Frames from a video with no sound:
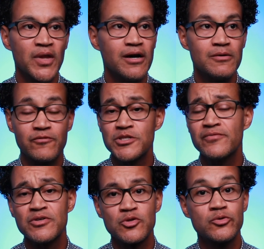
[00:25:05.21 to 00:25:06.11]
Um, first of
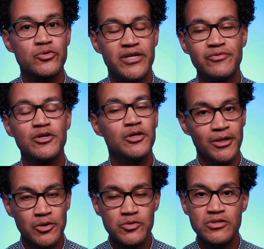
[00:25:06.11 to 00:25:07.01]
all, schools were never
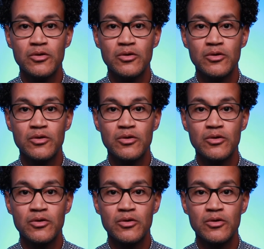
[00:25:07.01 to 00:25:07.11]
closed.